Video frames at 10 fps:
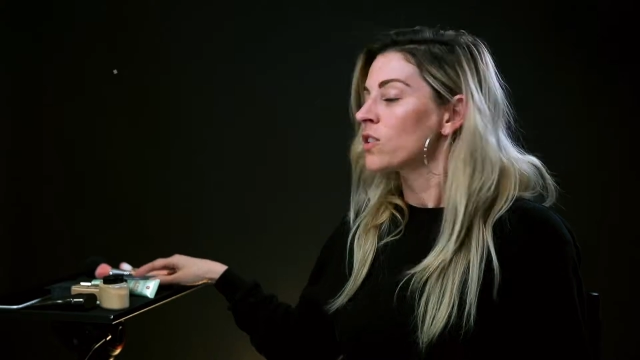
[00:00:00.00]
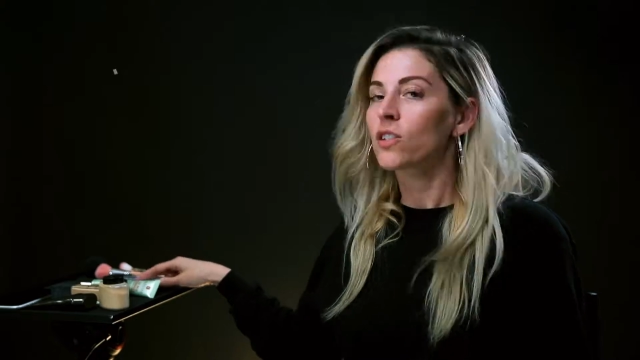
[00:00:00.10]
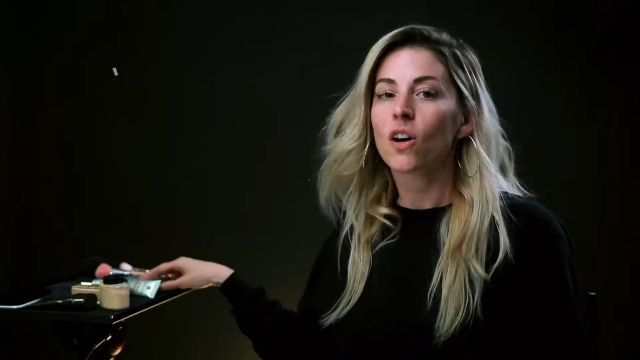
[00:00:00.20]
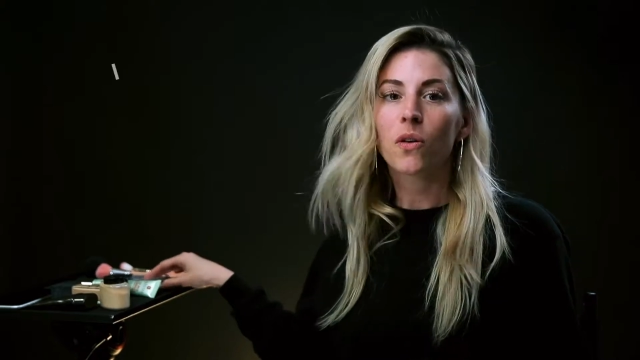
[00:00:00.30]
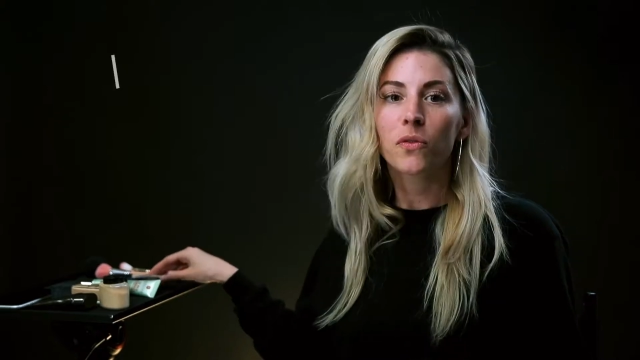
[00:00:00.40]

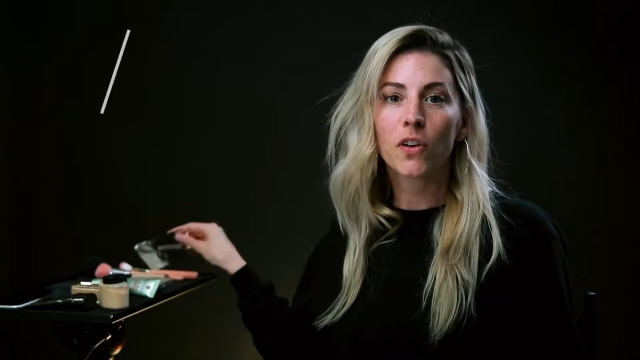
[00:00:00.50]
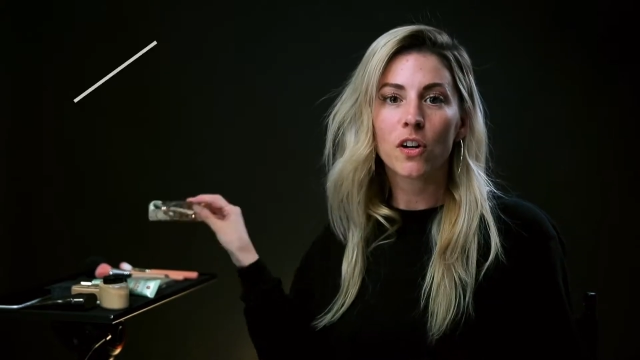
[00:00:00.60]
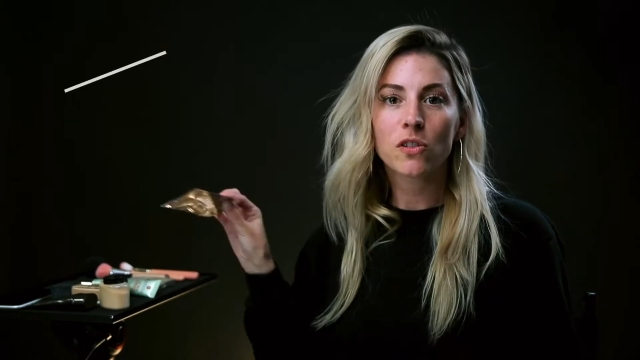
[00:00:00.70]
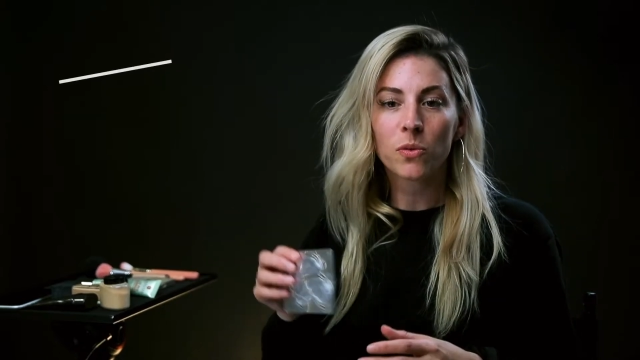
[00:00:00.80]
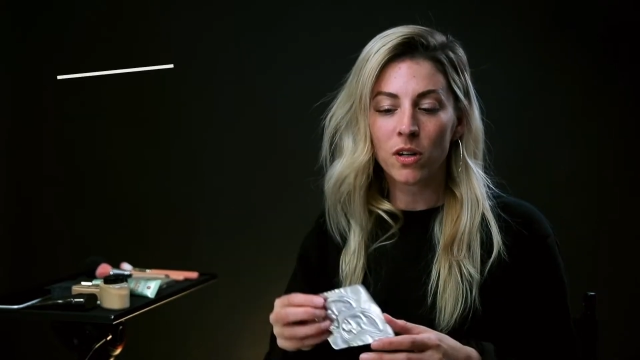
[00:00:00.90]
So
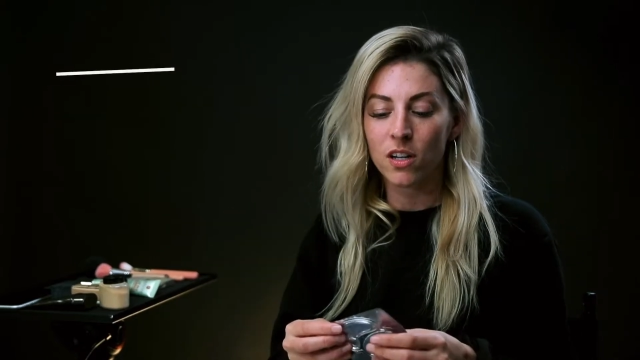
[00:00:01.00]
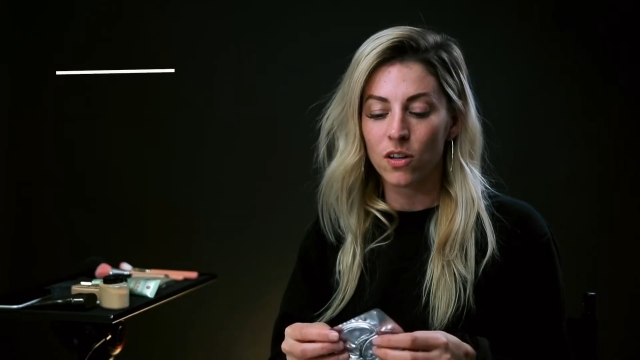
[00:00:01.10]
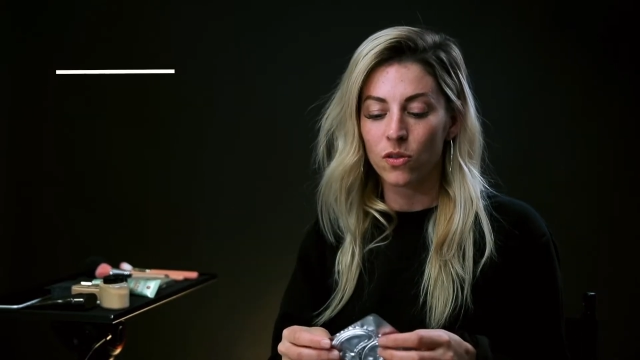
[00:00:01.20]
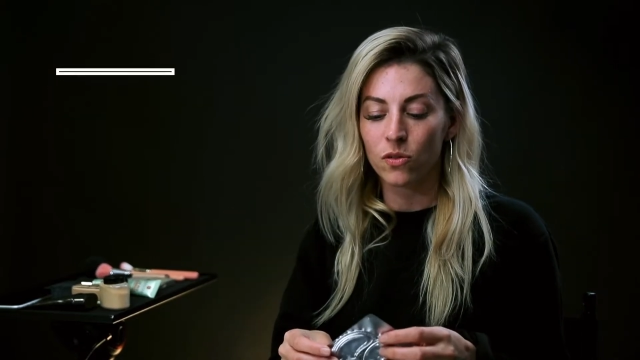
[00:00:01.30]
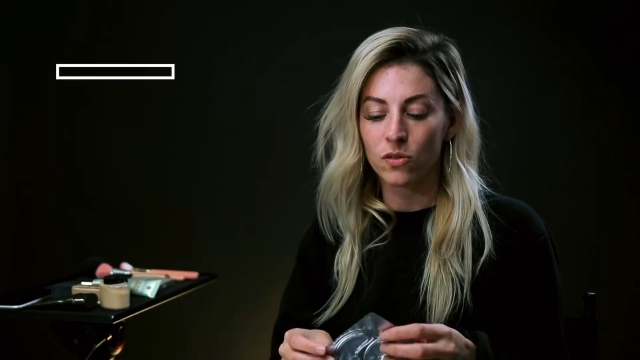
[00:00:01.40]
first we're gonna
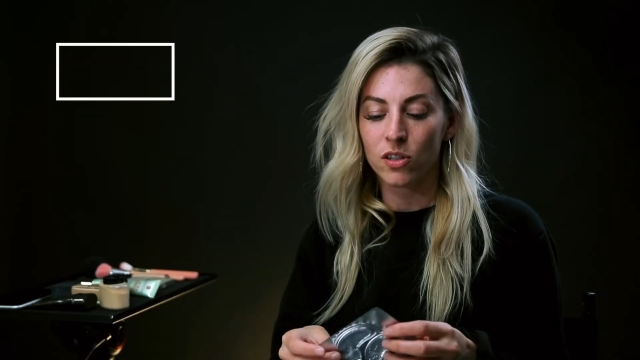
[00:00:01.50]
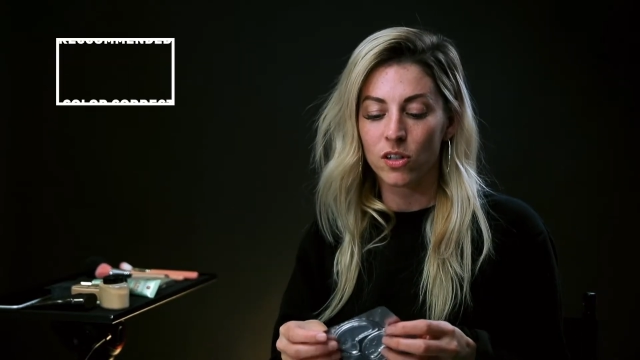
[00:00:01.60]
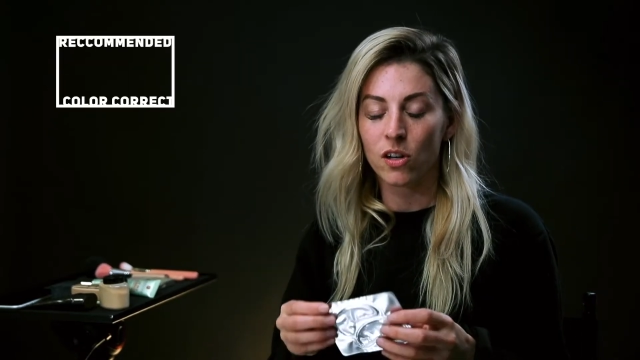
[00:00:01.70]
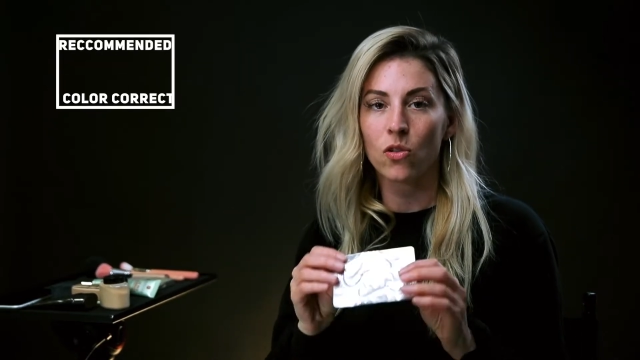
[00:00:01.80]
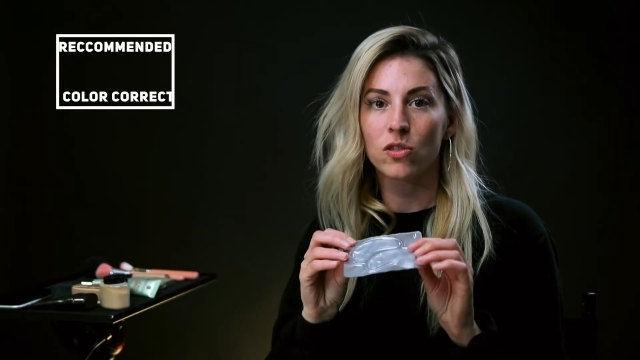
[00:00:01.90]
use
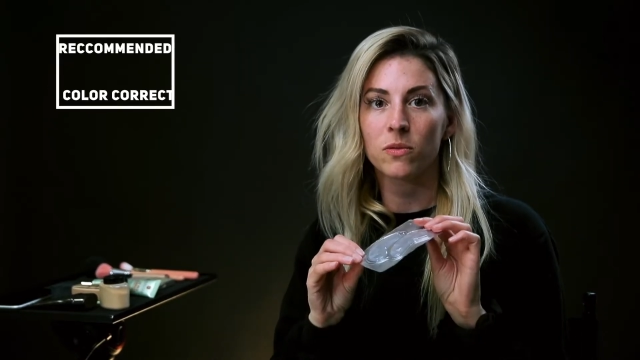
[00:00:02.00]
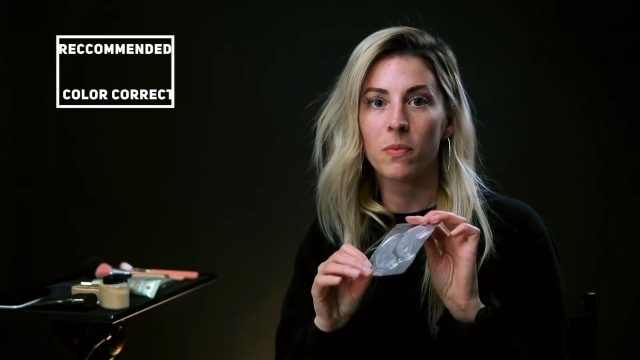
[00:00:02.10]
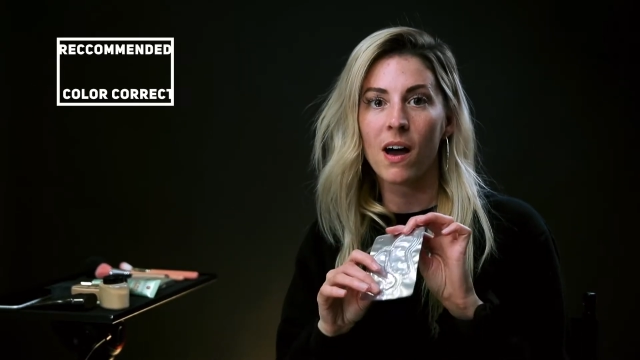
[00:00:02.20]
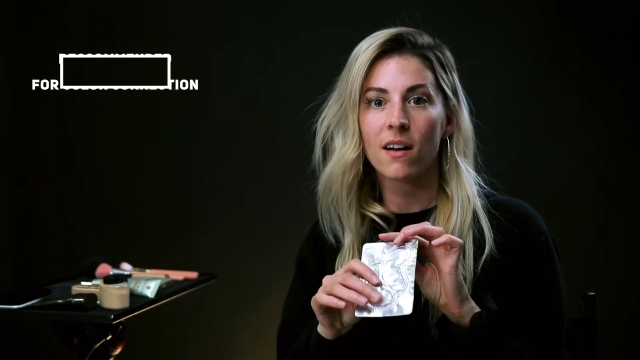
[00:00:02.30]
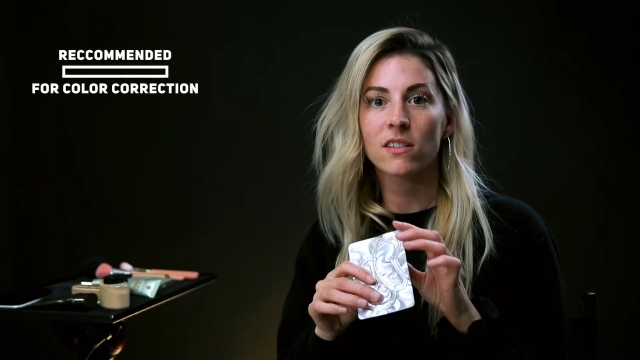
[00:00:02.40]
To-Go
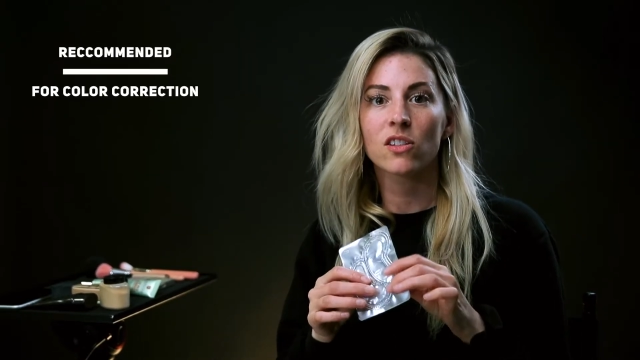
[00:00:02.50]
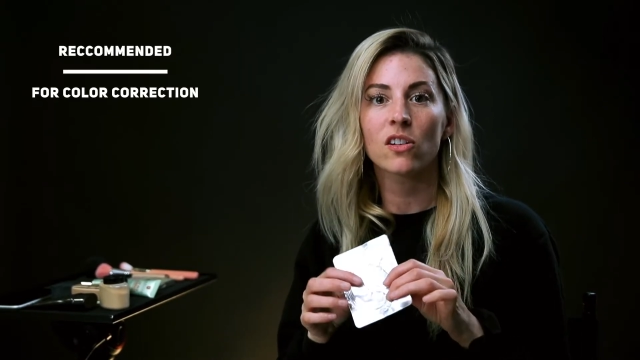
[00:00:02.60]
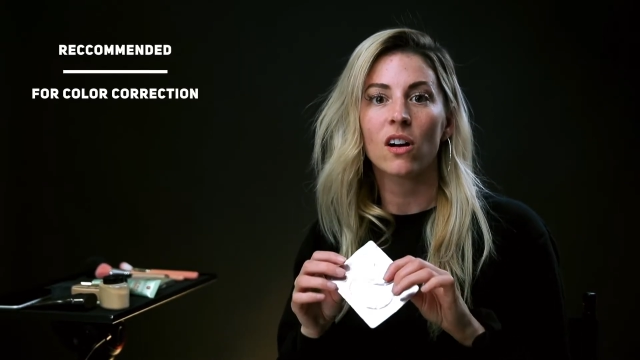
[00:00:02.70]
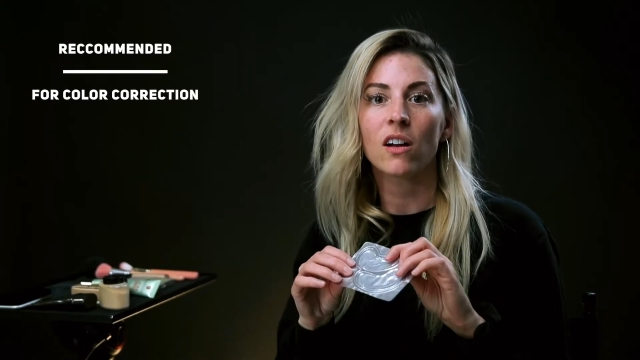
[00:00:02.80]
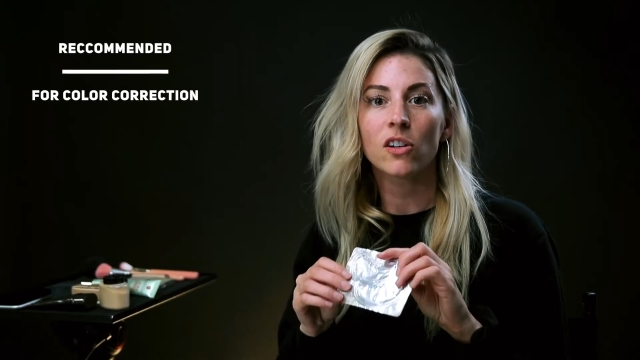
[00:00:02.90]
Spas.
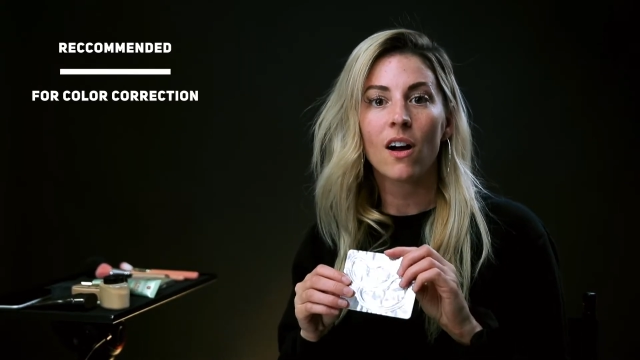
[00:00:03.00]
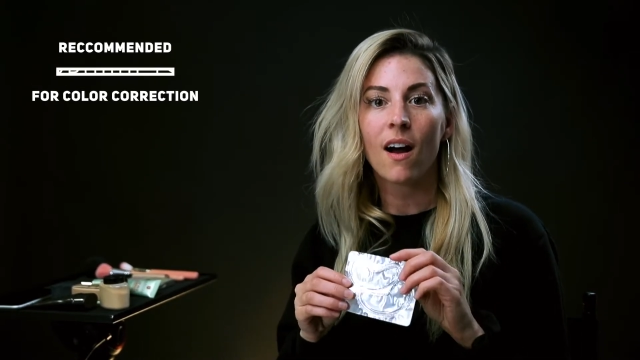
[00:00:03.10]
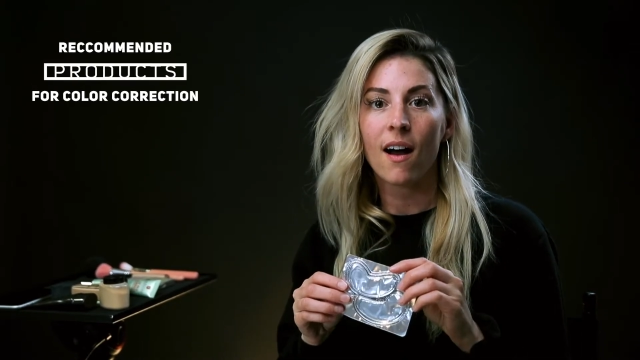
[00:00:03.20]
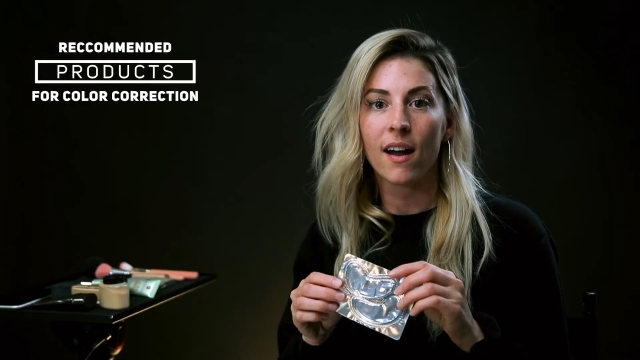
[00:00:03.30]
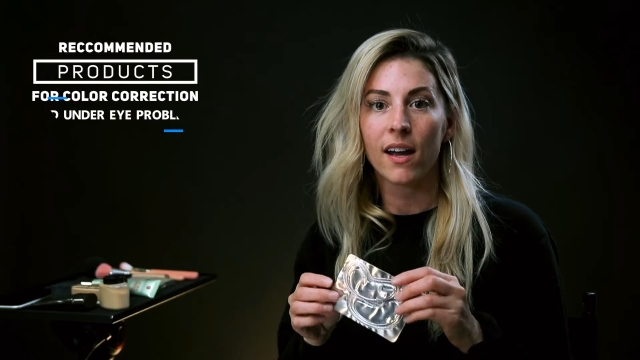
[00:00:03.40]
They're under
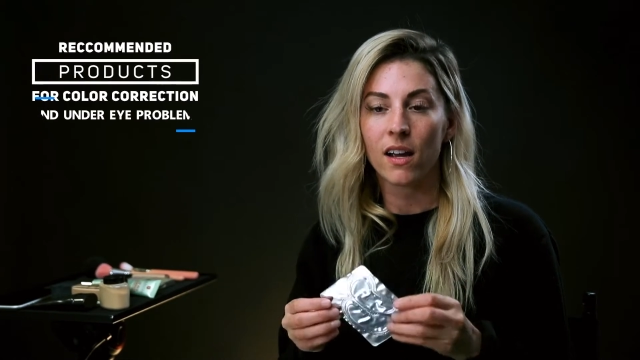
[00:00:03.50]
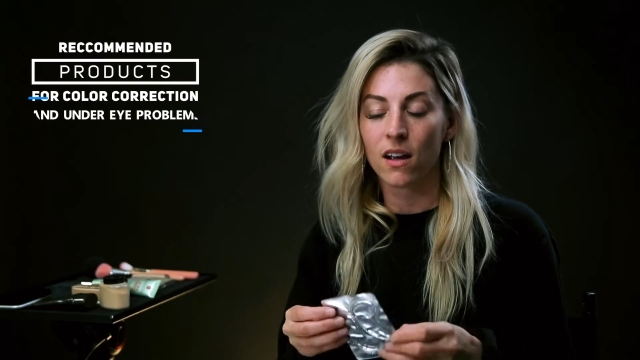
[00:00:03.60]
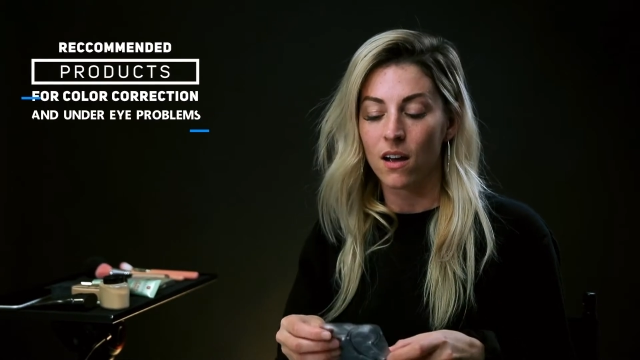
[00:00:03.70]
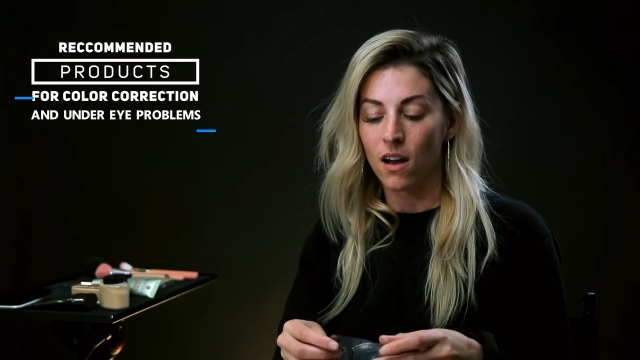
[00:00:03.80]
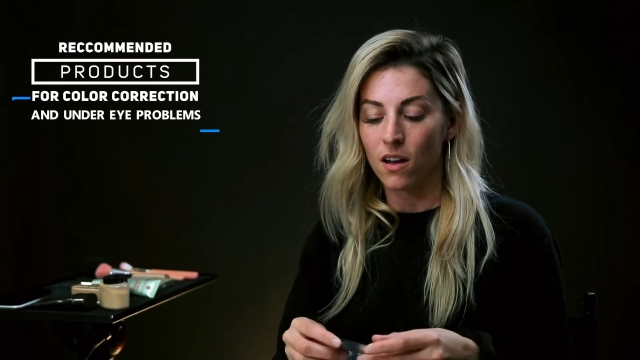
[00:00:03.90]
eye.